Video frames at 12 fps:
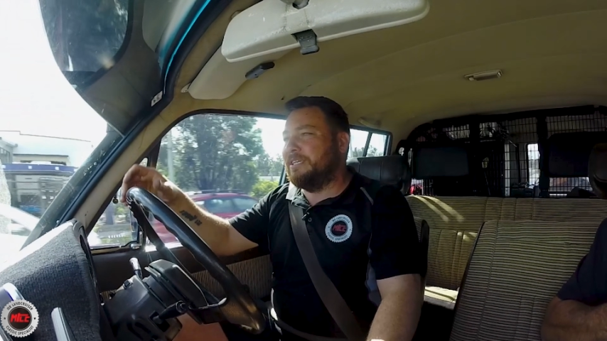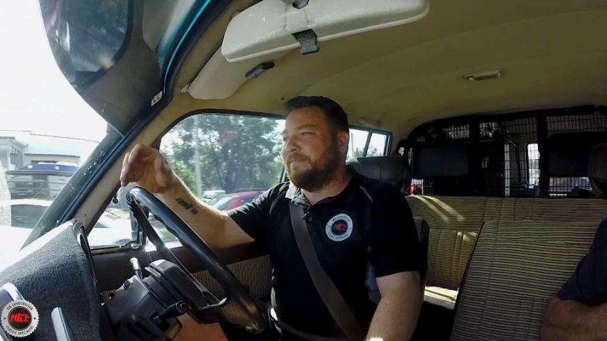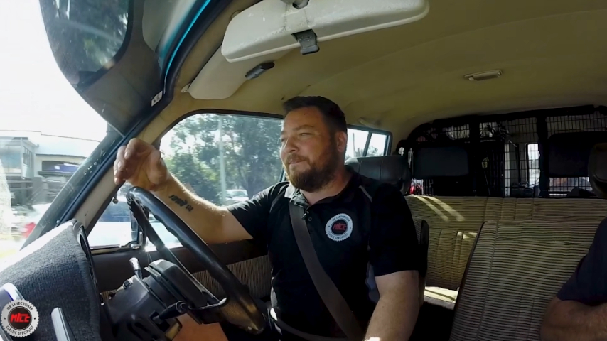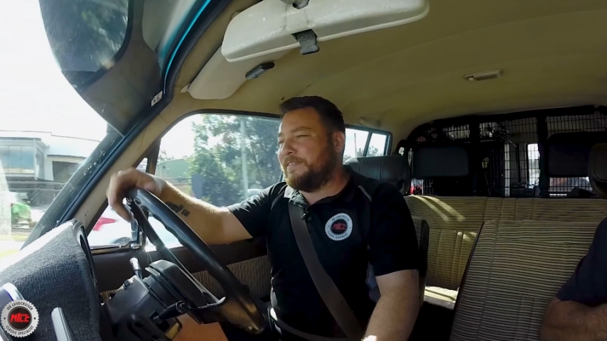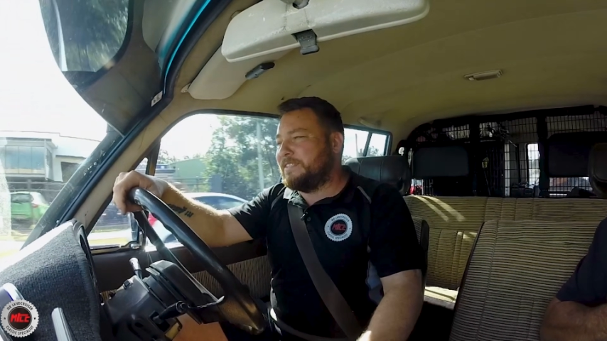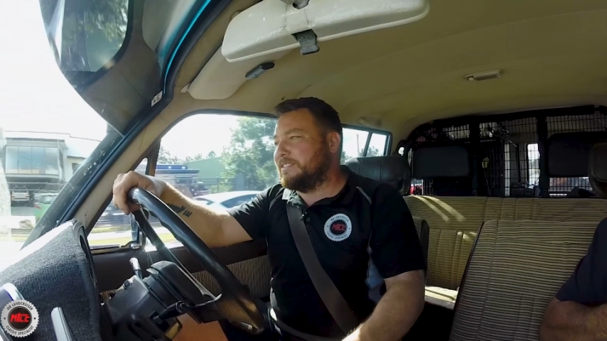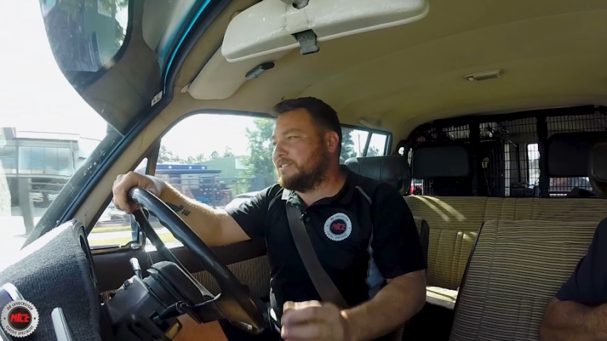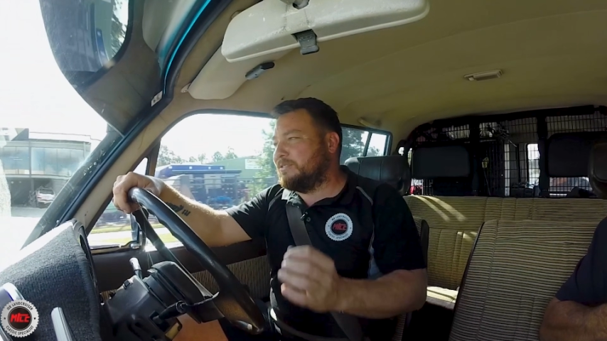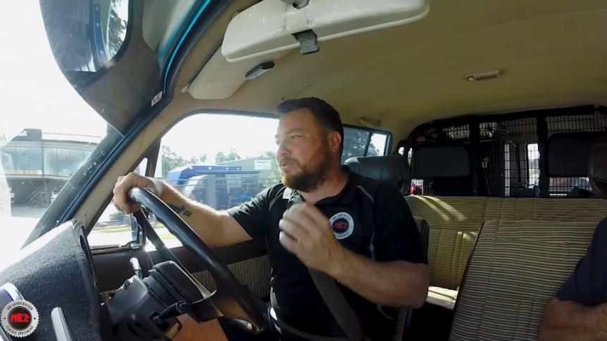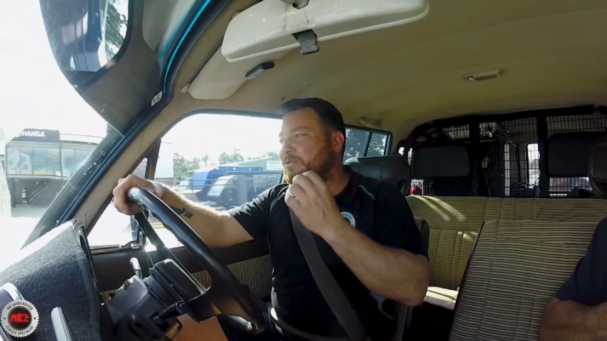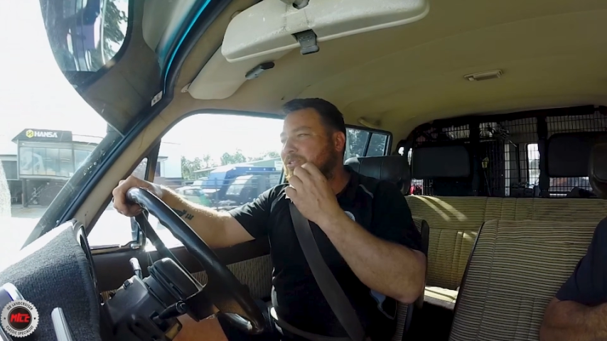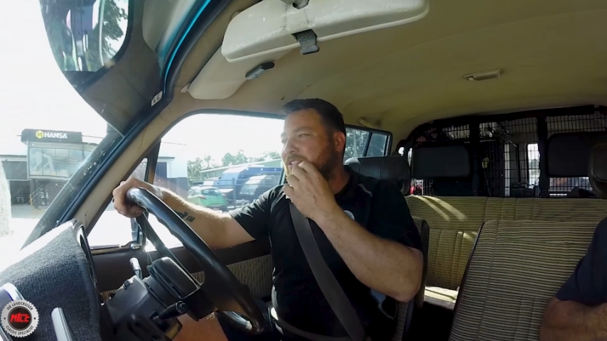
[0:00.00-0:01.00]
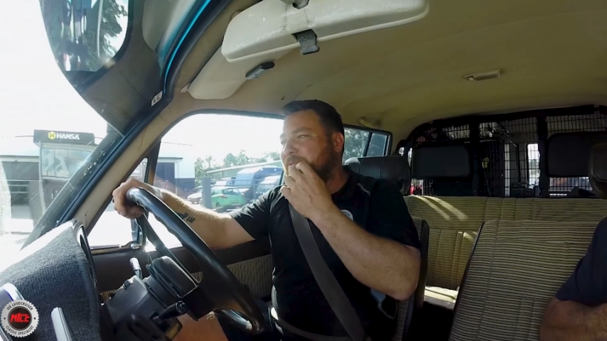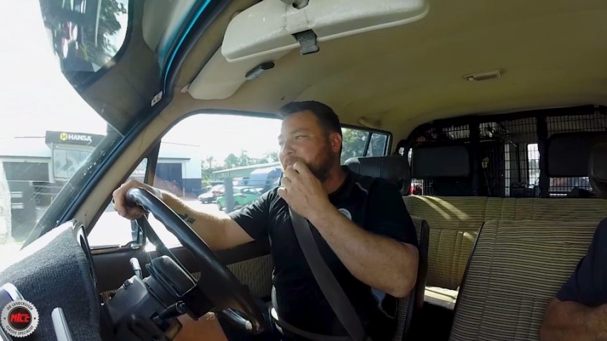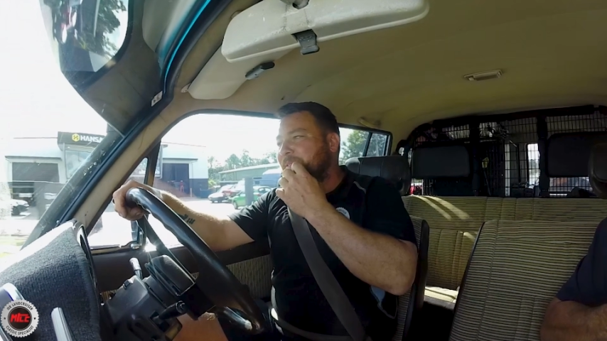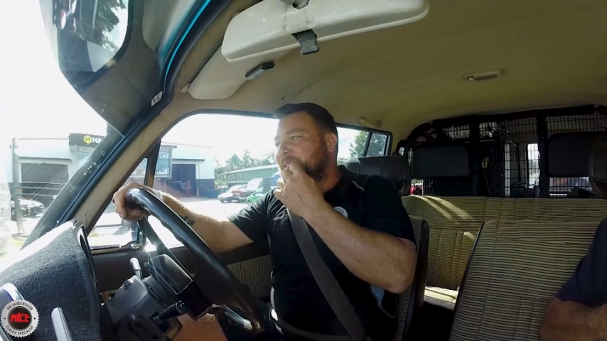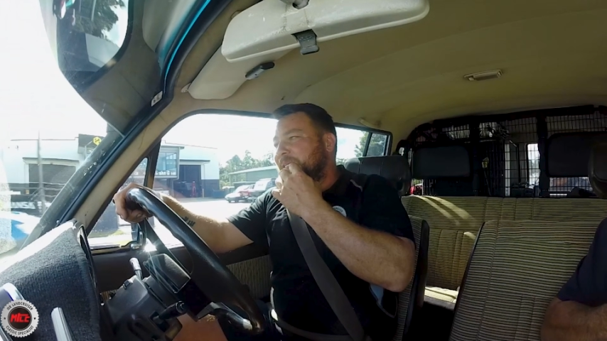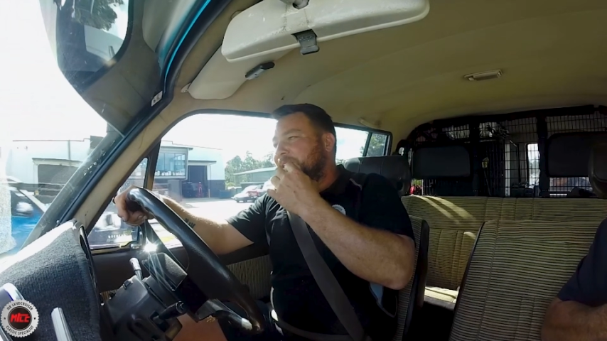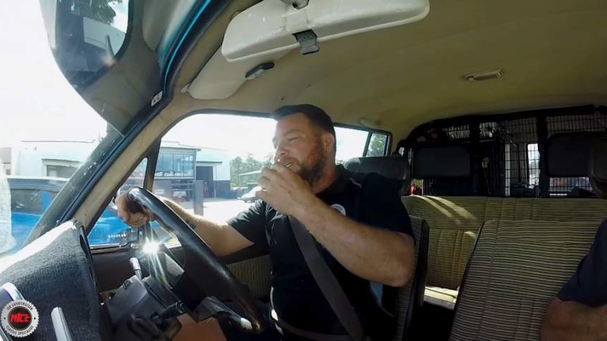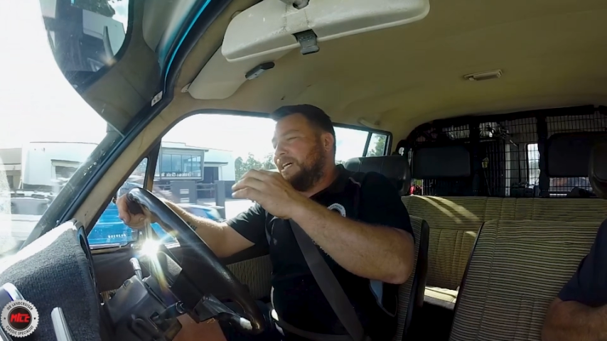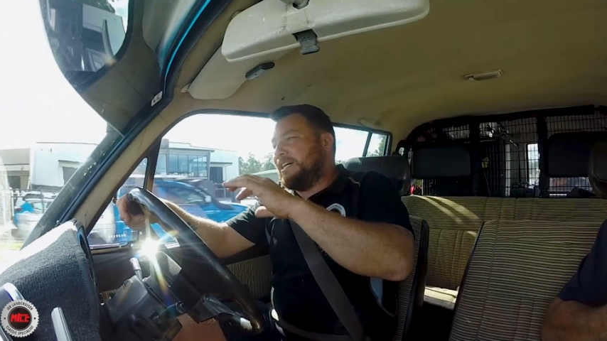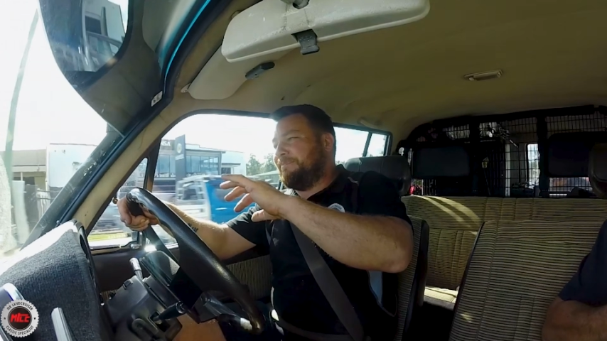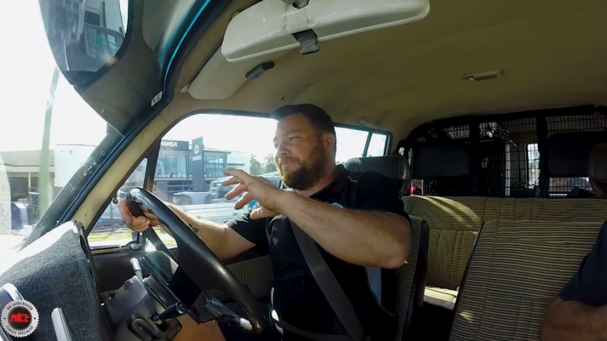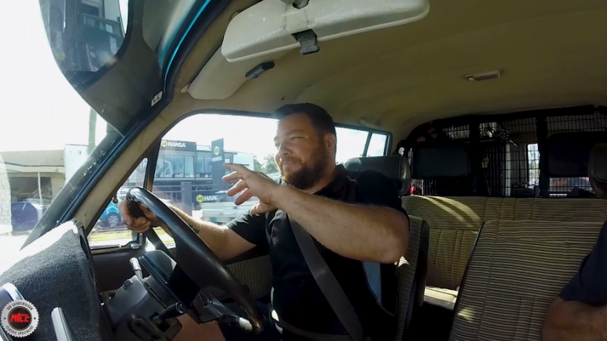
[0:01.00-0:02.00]
It's just awesome.
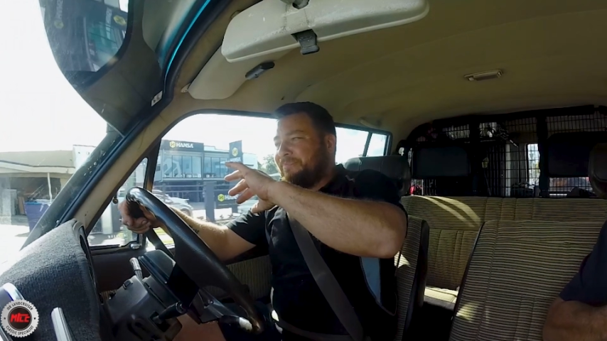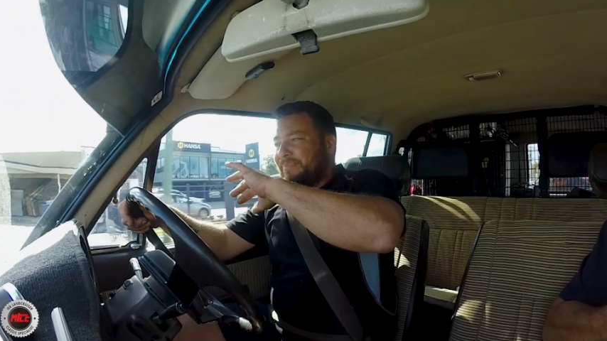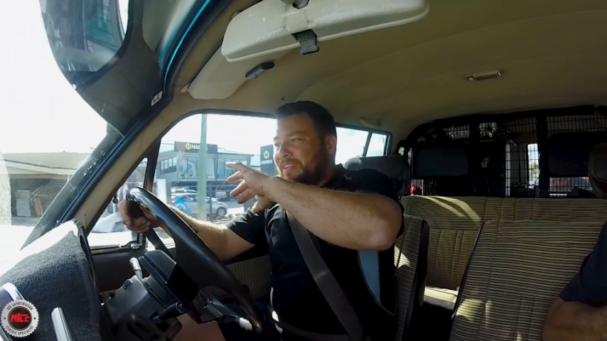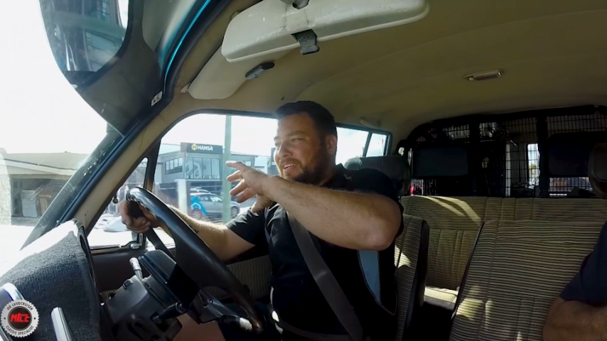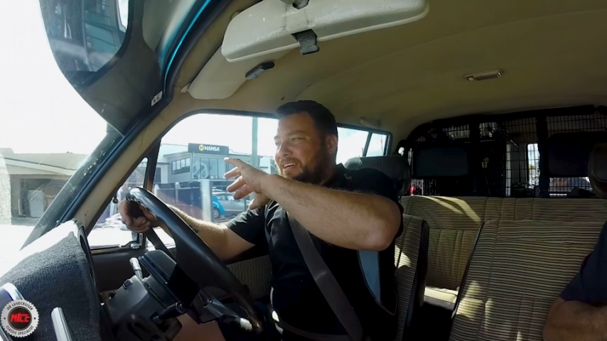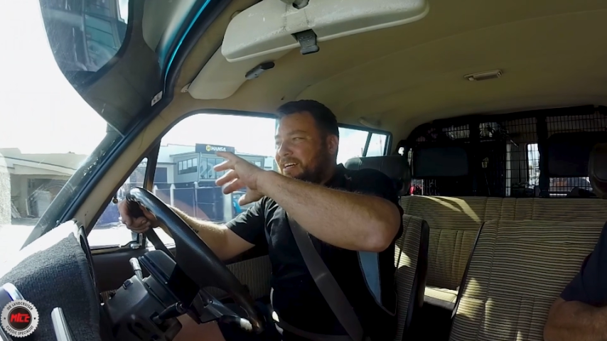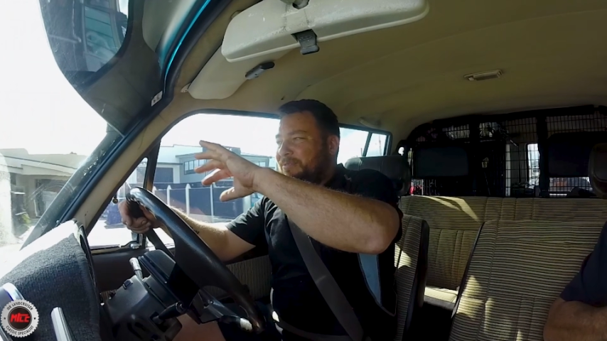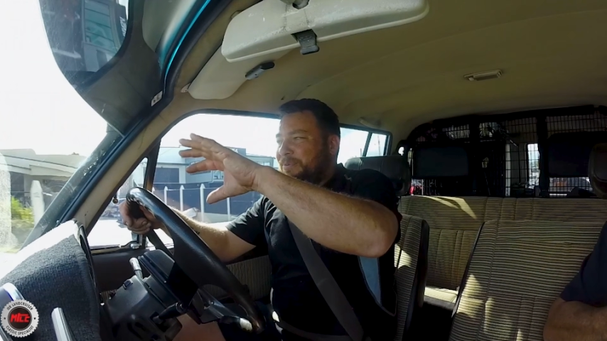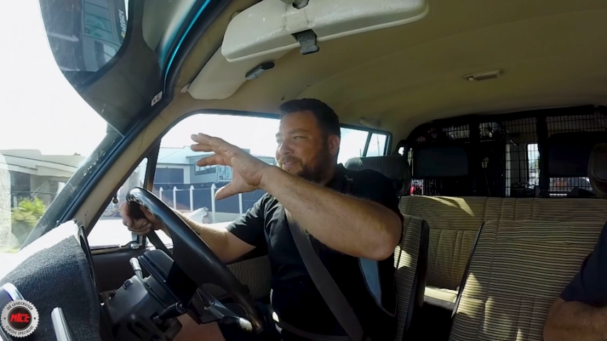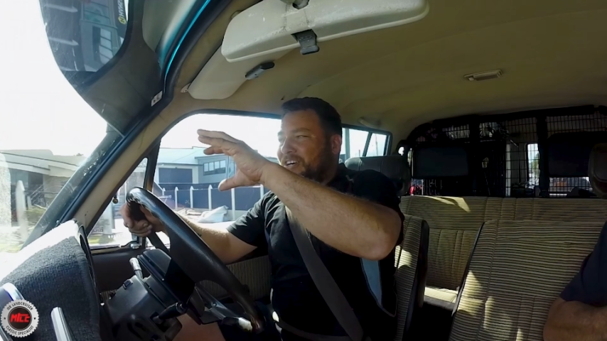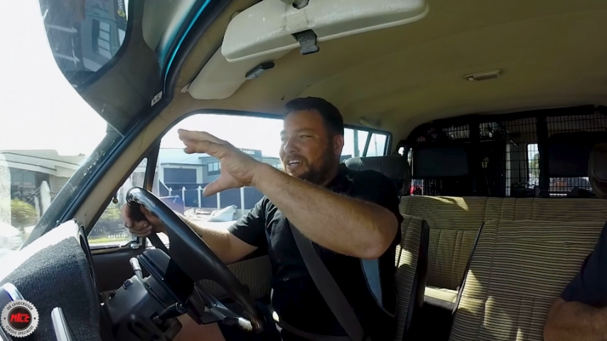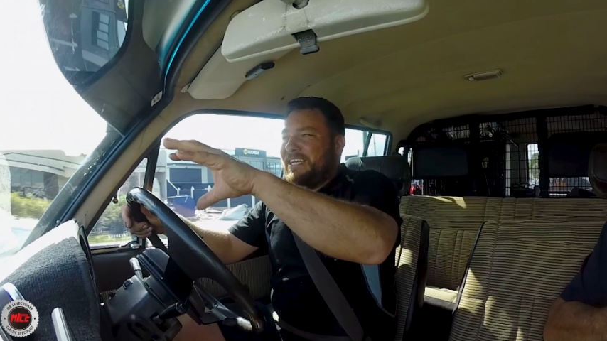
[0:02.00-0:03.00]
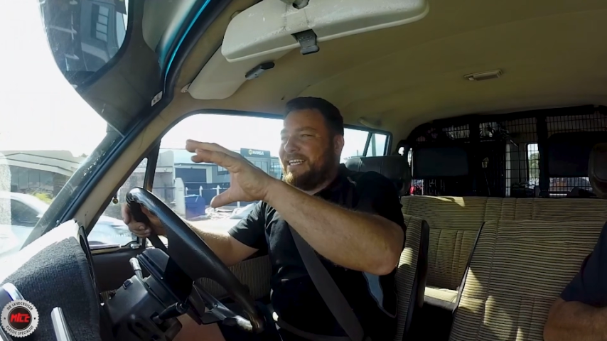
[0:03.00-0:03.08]
We've got a